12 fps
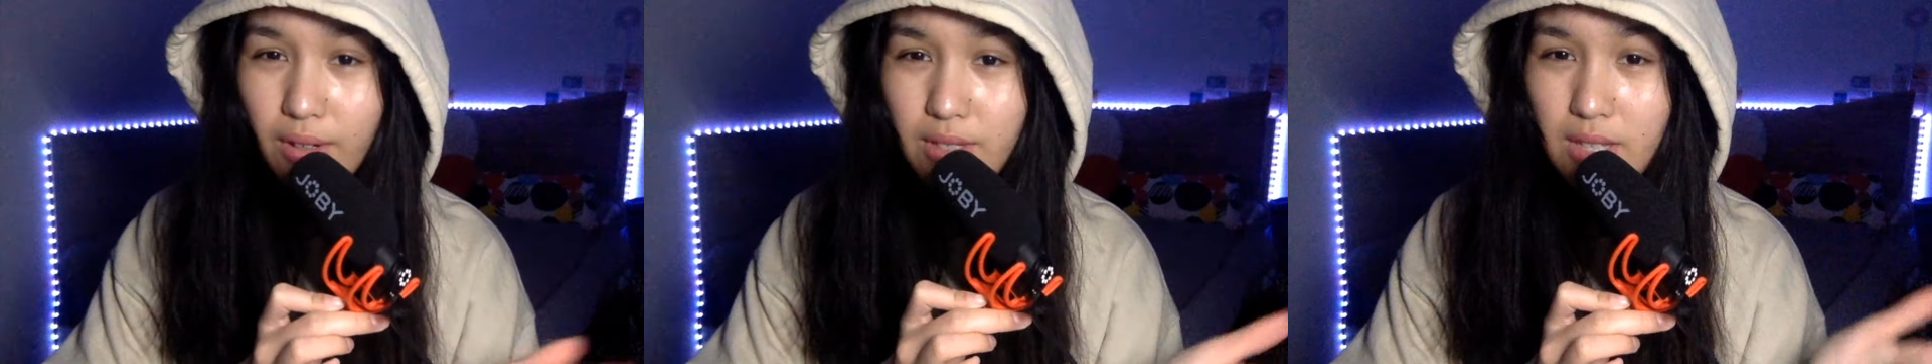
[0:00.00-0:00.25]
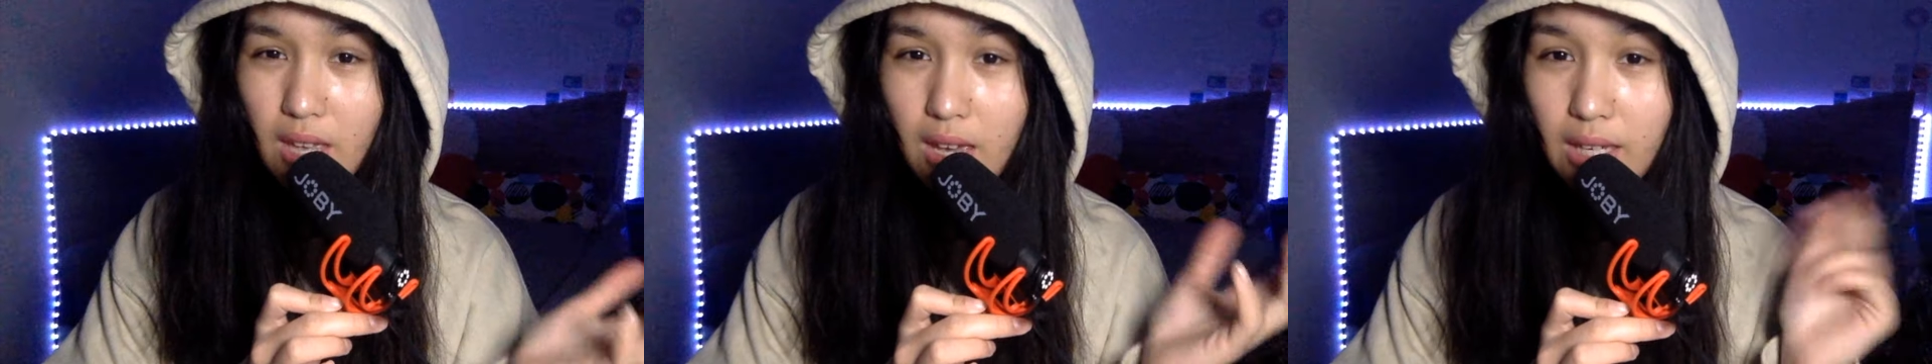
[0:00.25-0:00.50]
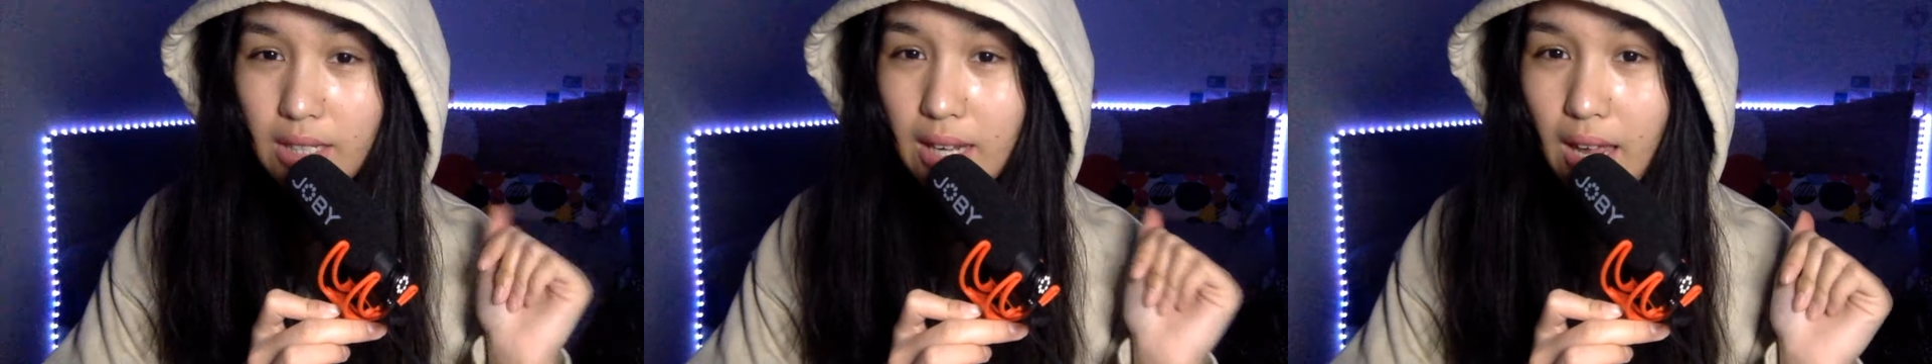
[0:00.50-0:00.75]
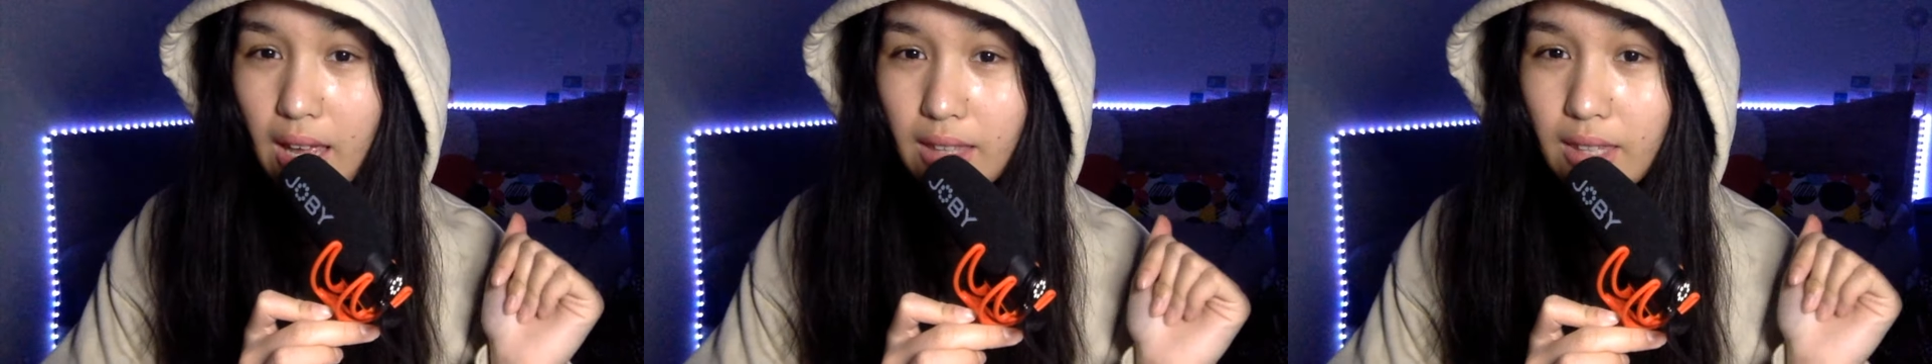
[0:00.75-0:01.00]
outside
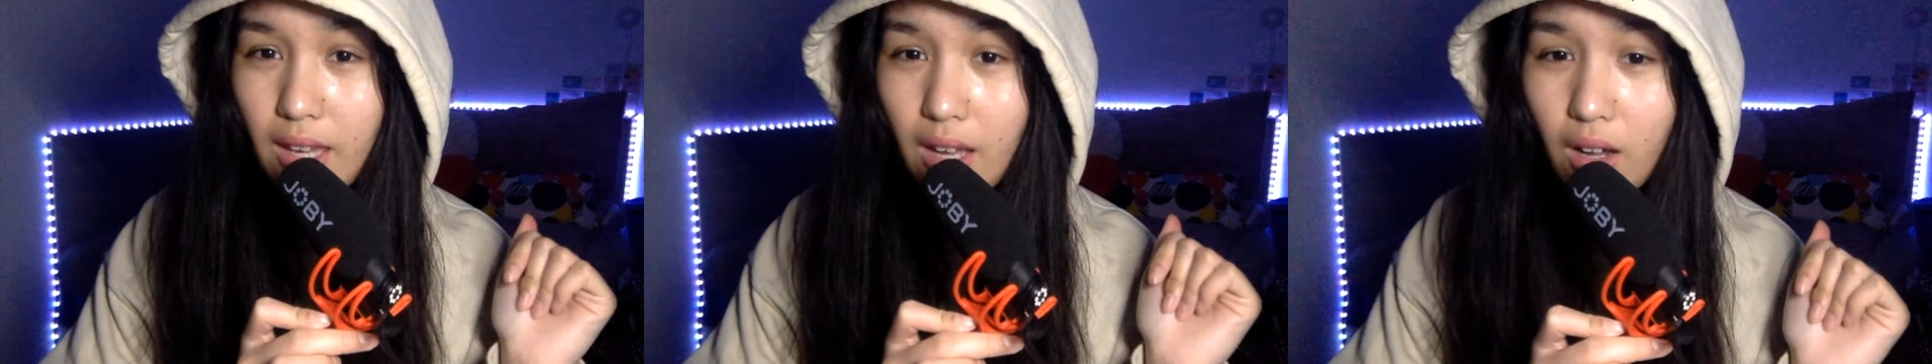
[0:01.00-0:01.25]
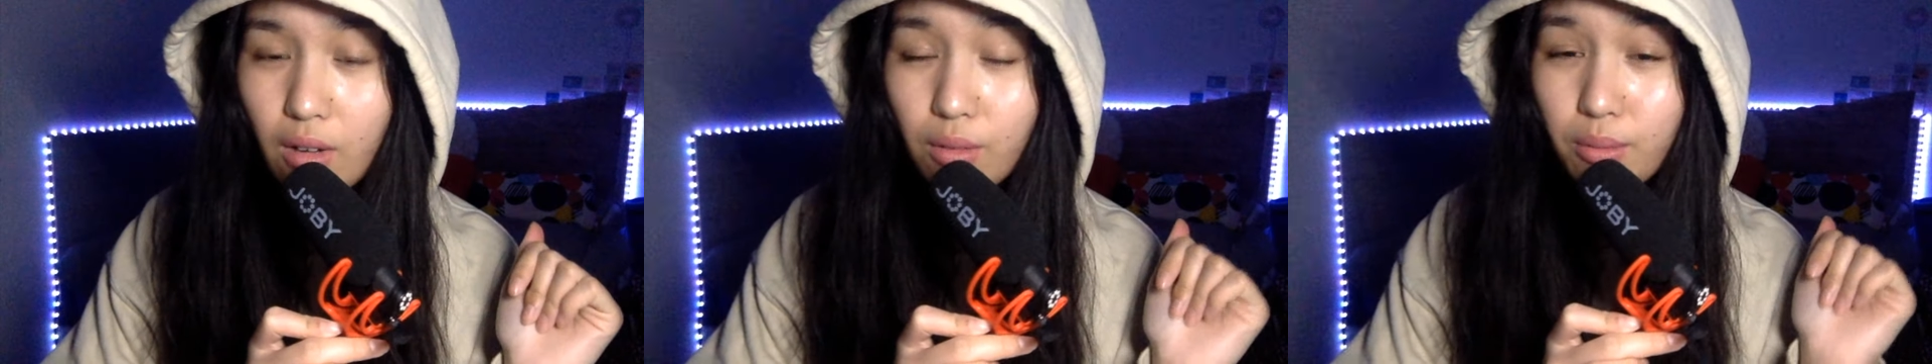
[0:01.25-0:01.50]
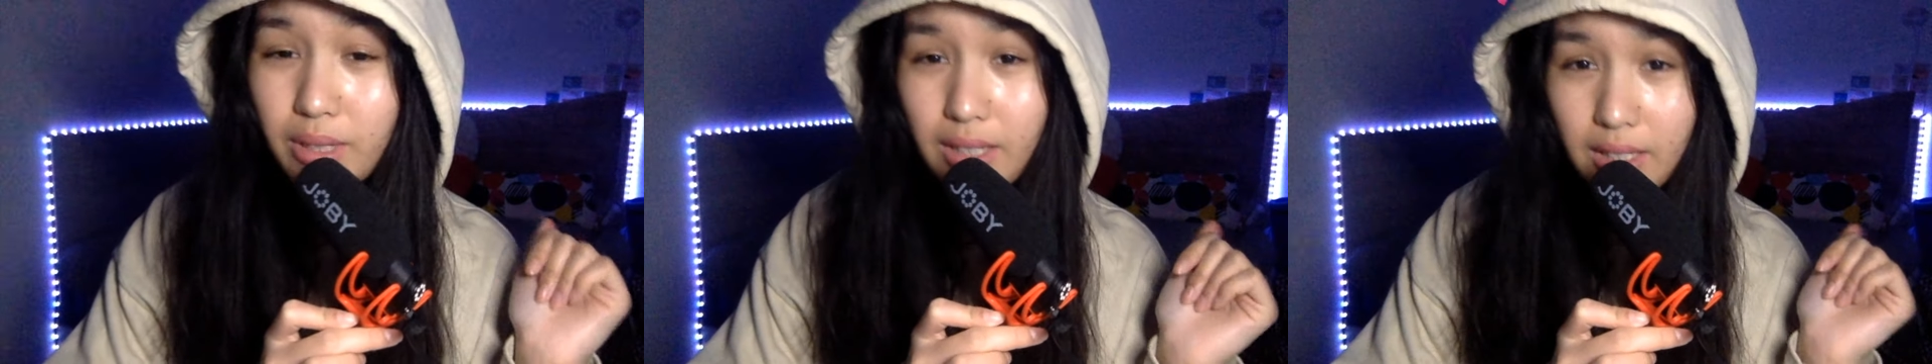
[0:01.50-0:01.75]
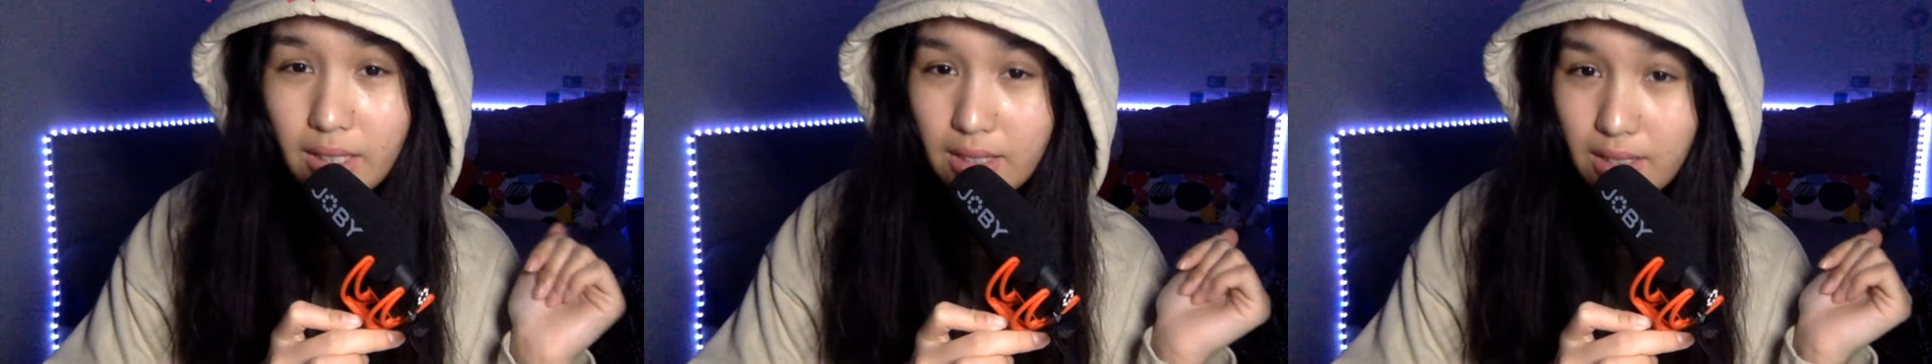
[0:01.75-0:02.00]
and there are
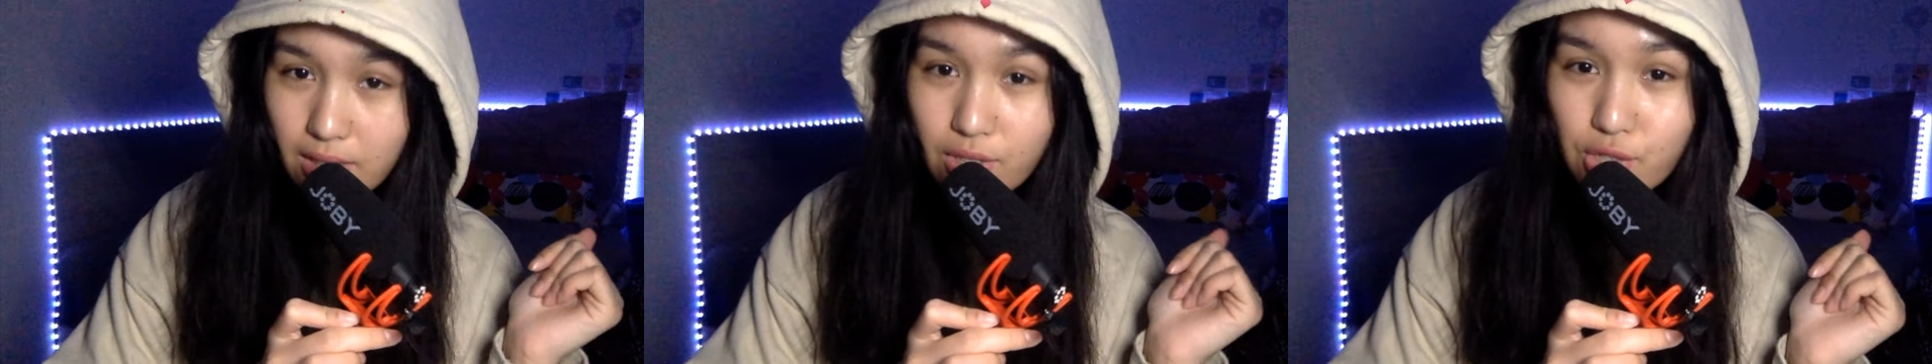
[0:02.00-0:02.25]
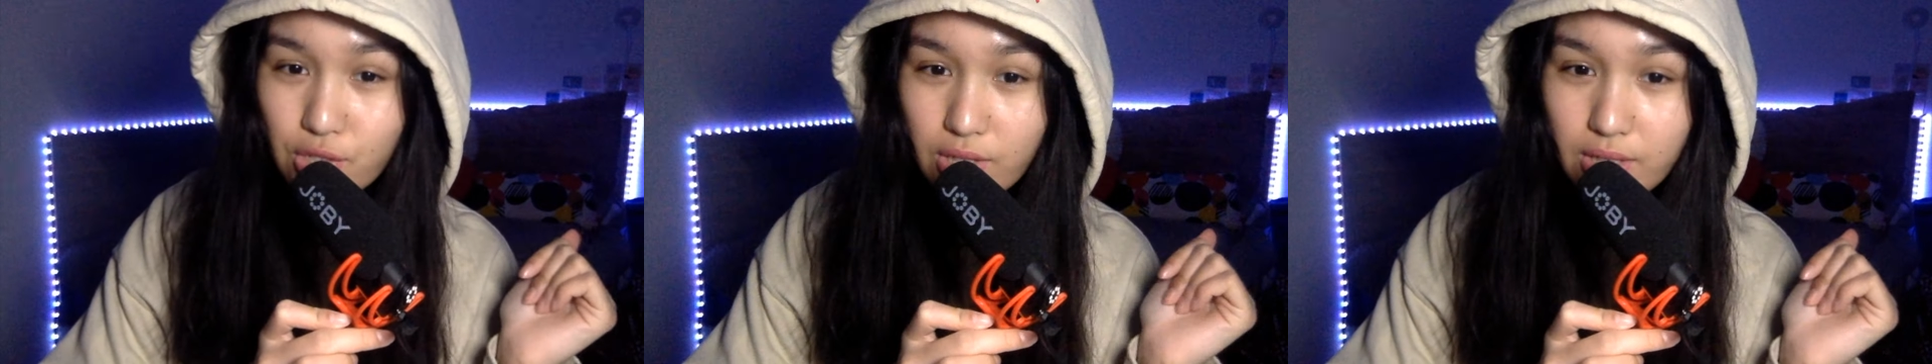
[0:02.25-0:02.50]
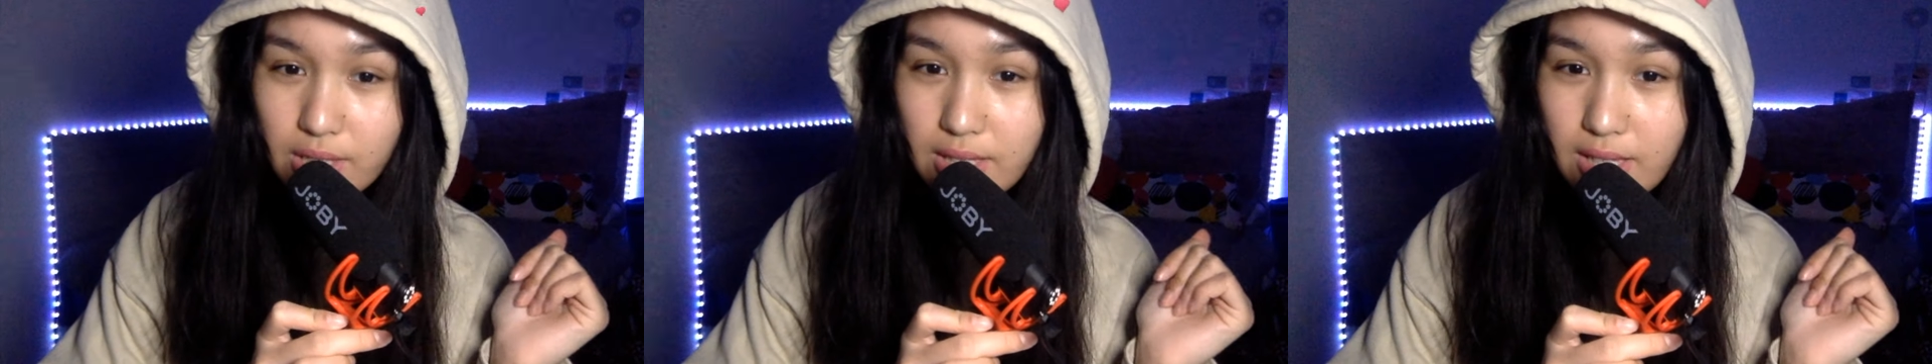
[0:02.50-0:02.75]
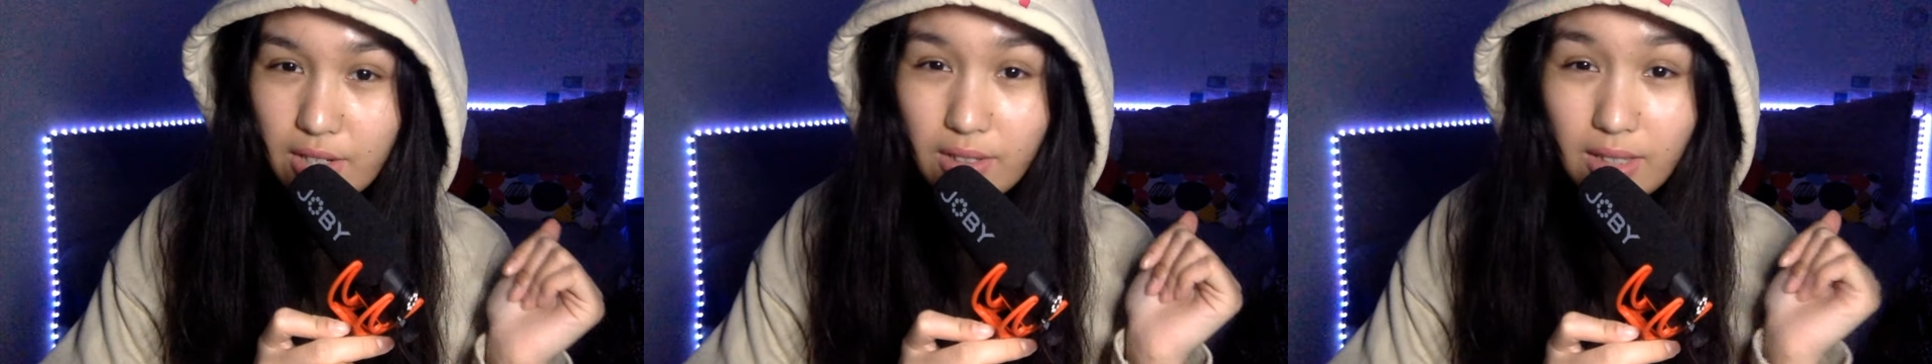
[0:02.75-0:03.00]
windy conditions
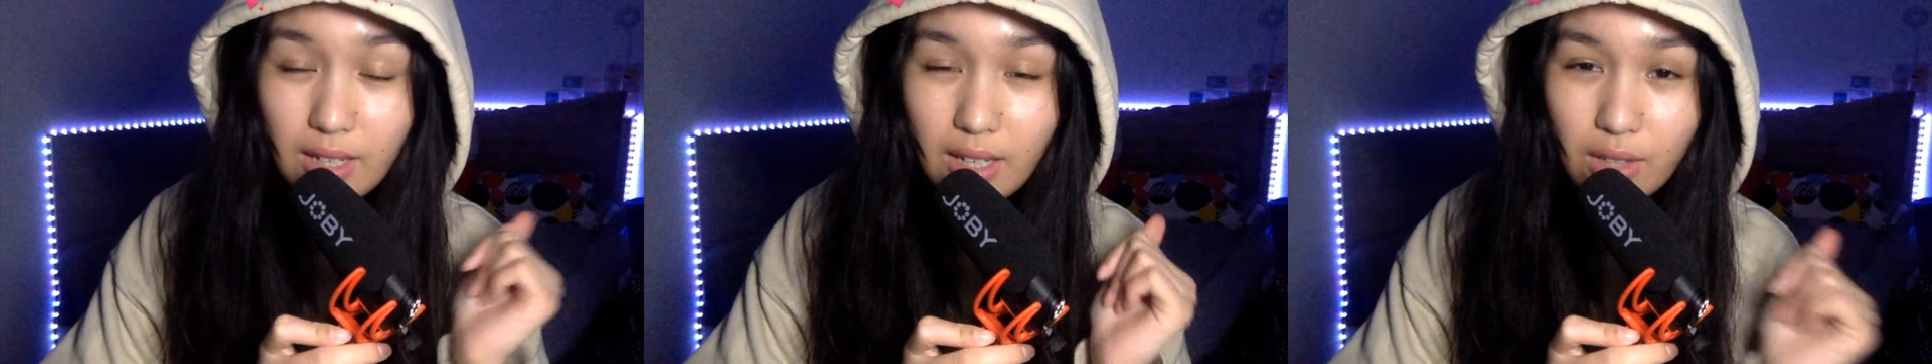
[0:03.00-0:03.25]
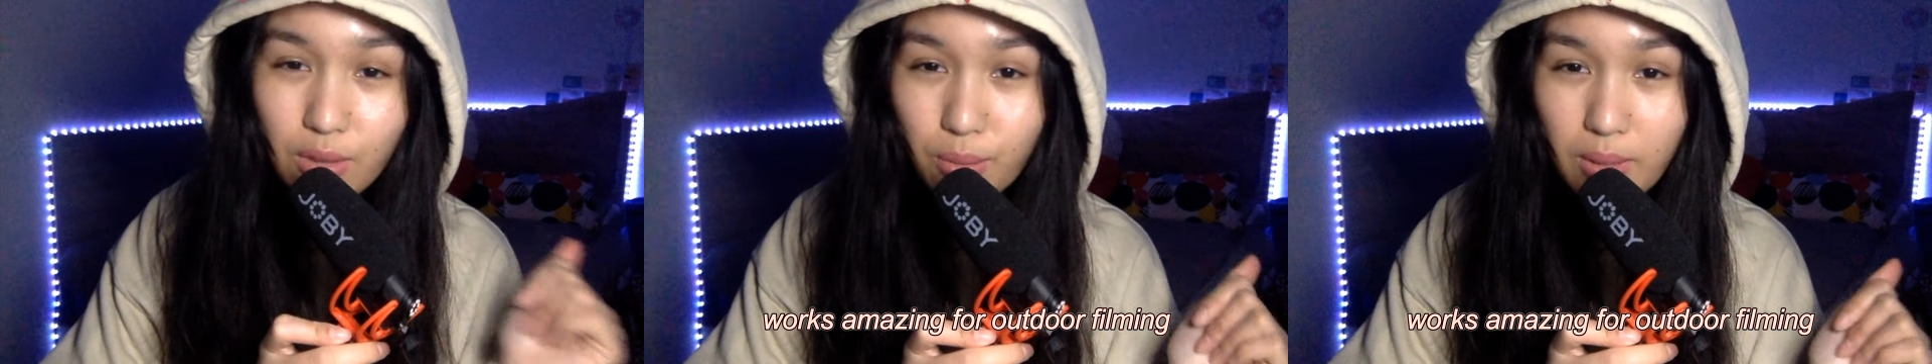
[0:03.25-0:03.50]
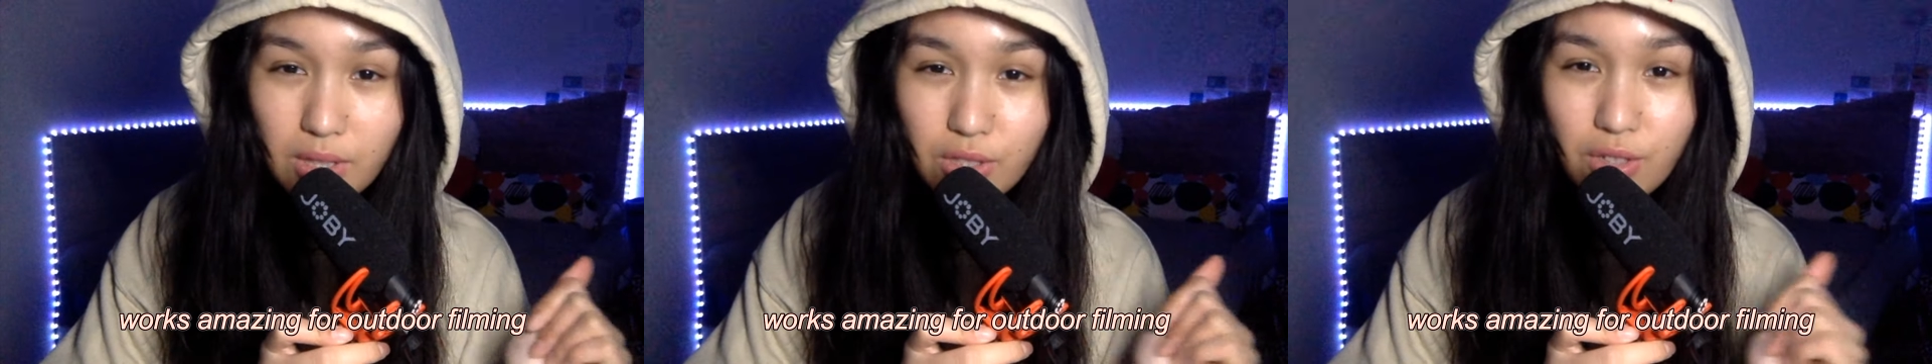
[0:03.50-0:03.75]
and you can hear the winds.